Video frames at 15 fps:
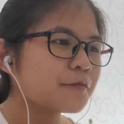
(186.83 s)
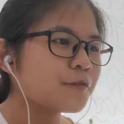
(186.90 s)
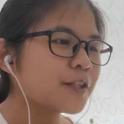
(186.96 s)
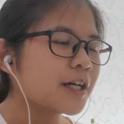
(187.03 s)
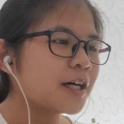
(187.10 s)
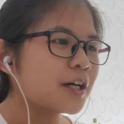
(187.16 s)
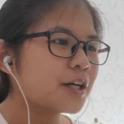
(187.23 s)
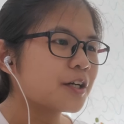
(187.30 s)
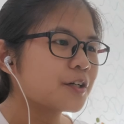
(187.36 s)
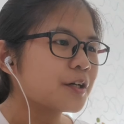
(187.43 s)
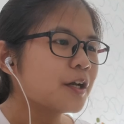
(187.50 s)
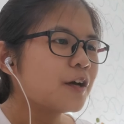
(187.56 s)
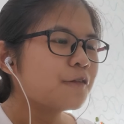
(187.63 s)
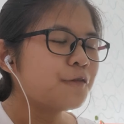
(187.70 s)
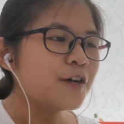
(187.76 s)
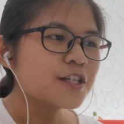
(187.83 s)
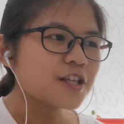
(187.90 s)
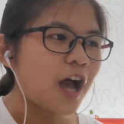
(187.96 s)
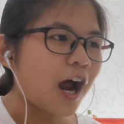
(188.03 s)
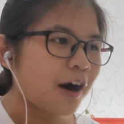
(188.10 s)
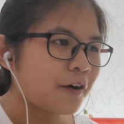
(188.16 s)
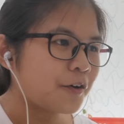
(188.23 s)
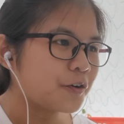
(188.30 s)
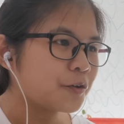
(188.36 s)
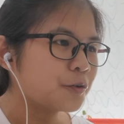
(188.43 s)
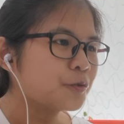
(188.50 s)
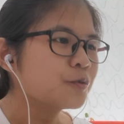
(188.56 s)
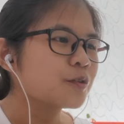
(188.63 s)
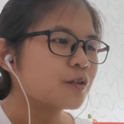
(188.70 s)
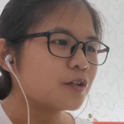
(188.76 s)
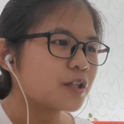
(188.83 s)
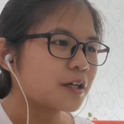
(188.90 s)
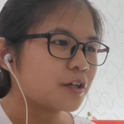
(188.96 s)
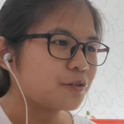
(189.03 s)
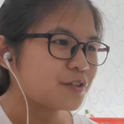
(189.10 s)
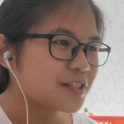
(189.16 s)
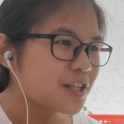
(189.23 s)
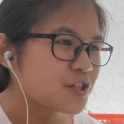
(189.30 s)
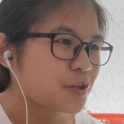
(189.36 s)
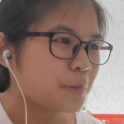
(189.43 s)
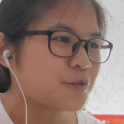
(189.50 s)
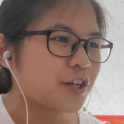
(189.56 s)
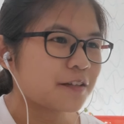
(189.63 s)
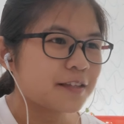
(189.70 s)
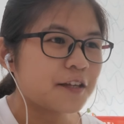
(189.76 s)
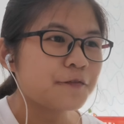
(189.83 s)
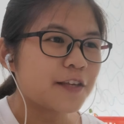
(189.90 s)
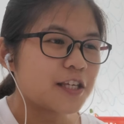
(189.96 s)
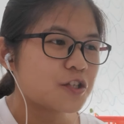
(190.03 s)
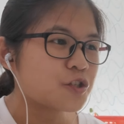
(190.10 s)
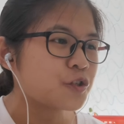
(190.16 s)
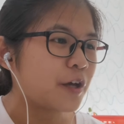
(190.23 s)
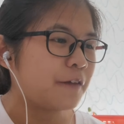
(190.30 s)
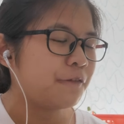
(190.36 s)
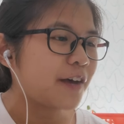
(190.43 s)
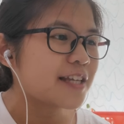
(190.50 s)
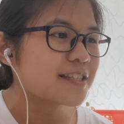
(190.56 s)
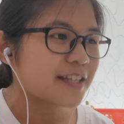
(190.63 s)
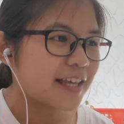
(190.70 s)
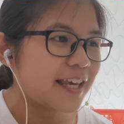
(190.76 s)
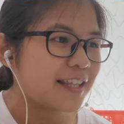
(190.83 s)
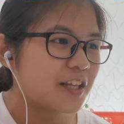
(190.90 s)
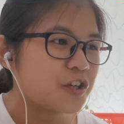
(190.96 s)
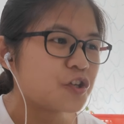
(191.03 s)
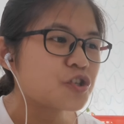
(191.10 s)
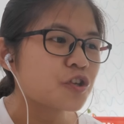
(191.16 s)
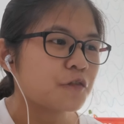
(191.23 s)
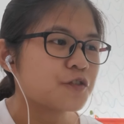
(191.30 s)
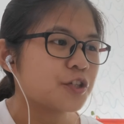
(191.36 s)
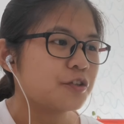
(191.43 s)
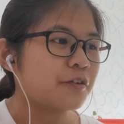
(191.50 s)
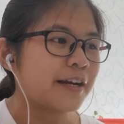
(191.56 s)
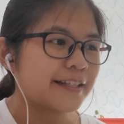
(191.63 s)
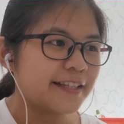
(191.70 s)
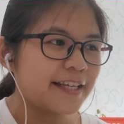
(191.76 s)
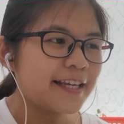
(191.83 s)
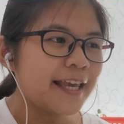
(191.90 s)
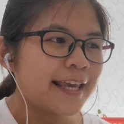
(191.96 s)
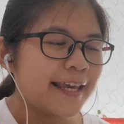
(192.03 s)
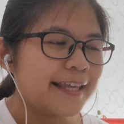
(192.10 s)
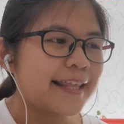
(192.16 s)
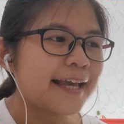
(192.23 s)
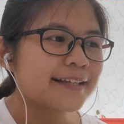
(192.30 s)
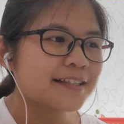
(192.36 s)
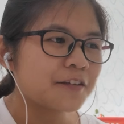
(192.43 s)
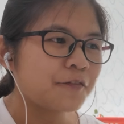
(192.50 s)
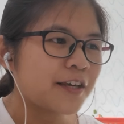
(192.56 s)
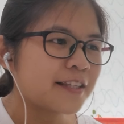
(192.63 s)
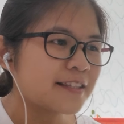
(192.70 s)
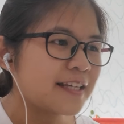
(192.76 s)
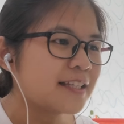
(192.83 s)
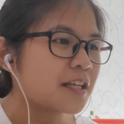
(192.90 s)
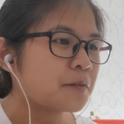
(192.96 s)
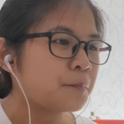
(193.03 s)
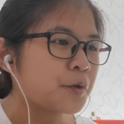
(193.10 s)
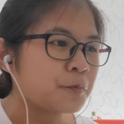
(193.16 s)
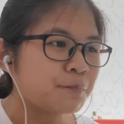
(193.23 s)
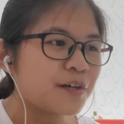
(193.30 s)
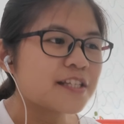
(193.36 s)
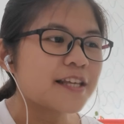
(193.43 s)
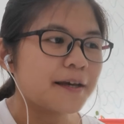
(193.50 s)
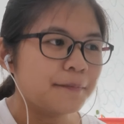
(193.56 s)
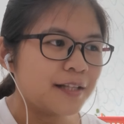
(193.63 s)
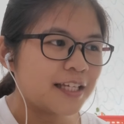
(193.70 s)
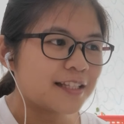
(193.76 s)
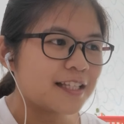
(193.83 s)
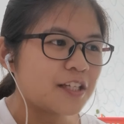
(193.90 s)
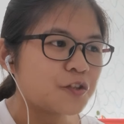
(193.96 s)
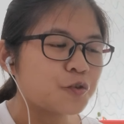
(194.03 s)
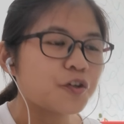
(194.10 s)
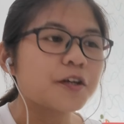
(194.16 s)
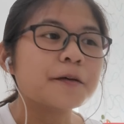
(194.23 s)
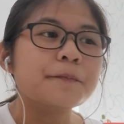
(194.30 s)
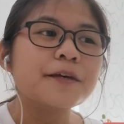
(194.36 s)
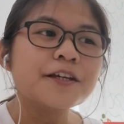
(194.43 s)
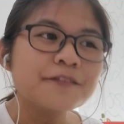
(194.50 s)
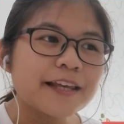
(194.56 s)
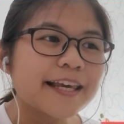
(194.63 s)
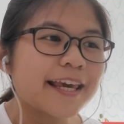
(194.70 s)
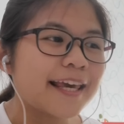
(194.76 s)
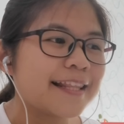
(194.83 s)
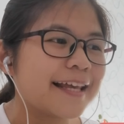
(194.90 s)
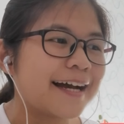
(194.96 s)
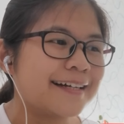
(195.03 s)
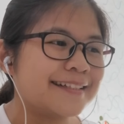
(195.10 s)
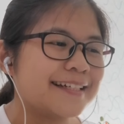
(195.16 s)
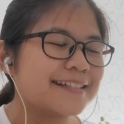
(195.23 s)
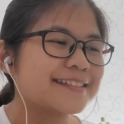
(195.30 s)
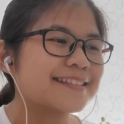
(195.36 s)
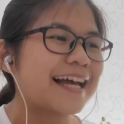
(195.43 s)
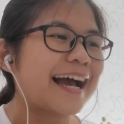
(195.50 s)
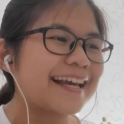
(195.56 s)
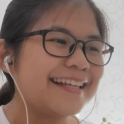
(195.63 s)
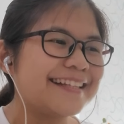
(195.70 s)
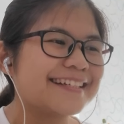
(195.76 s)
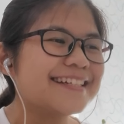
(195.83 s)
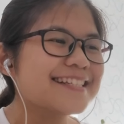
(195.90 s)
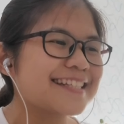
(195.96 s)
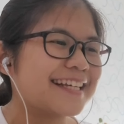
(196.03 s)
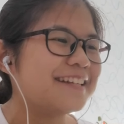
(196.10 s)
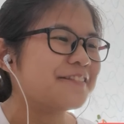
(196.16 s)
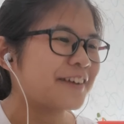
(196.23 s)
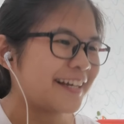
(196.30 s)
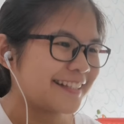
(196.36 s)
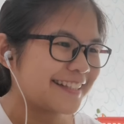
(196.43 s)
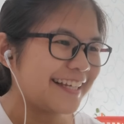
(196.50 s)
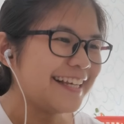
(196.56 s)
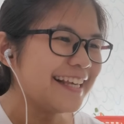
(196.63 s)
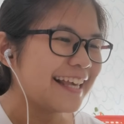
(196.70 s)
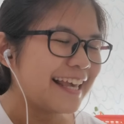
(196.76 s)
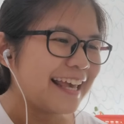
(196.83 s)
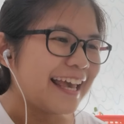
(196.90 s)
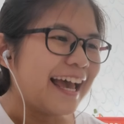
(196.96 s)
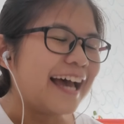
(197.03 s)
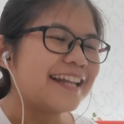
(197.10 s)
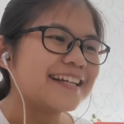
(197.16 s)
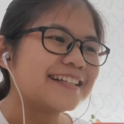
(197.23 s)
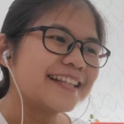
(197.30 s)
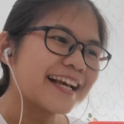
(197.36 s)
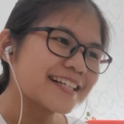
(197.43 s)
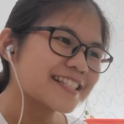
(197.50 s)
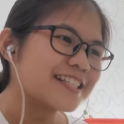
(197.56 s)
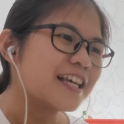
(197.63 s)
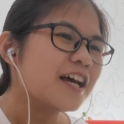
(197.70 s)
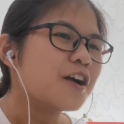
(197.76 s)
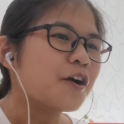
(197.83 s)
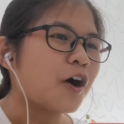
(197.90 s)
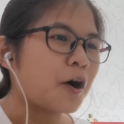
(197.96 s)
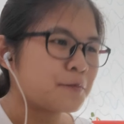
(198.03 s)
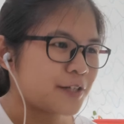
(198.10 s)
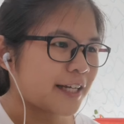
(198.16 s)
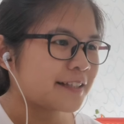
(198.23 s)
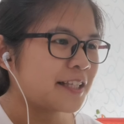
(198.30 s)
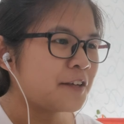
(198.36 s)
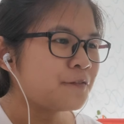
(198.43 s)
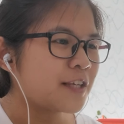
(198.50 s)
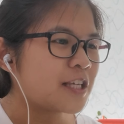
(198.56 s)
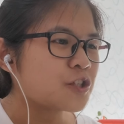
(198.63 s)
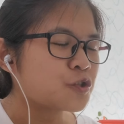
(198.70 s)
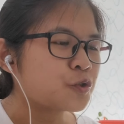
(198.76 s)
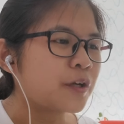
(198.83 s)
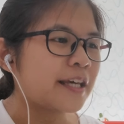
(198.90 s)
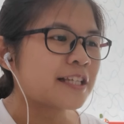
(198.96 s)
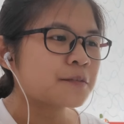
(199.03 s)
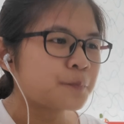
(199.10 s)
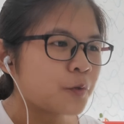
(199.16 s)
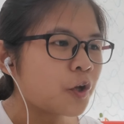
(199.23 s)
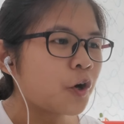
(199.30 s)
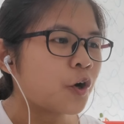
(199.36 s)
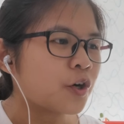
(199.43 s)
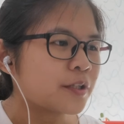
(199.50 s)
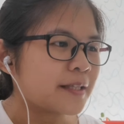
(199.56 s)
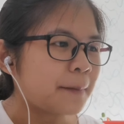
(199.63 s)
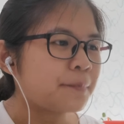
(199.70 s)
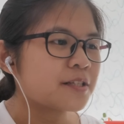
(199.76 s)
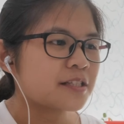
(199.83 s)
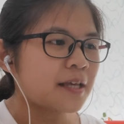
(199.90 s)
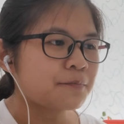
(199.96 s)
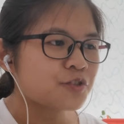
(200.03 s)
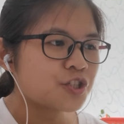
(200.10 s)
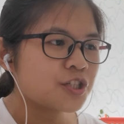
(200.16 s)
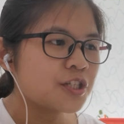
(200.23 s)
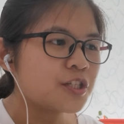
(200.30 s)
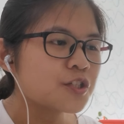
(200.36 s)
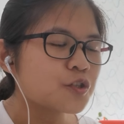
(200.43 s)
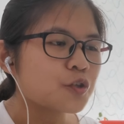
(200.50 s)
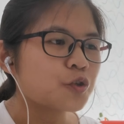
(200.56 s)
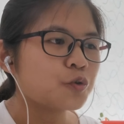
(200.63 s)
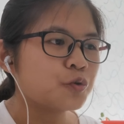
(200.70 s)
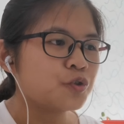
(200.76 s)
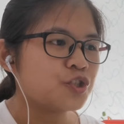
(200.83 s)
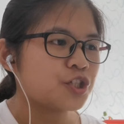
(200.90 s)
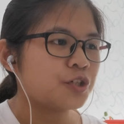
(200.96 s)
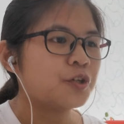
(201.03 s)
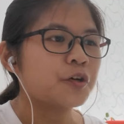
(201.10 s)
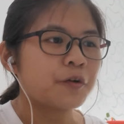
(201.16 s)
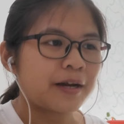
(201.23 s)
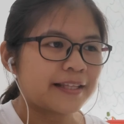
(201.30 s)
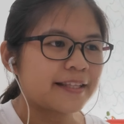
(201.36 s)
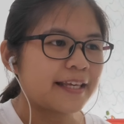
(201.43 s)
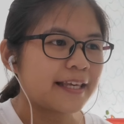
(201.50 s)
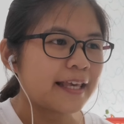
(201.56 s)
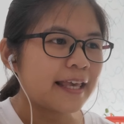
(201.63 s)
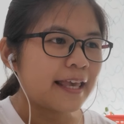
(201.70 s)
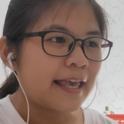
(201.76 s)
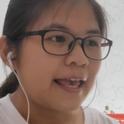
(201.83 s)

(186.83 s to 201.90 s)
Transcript: The first RO, the research objective is to investigate the use of journal writing in activating the pupils' ability to communicate others' ideas in writing. And the next objective is to explore their perceptions to journal writing.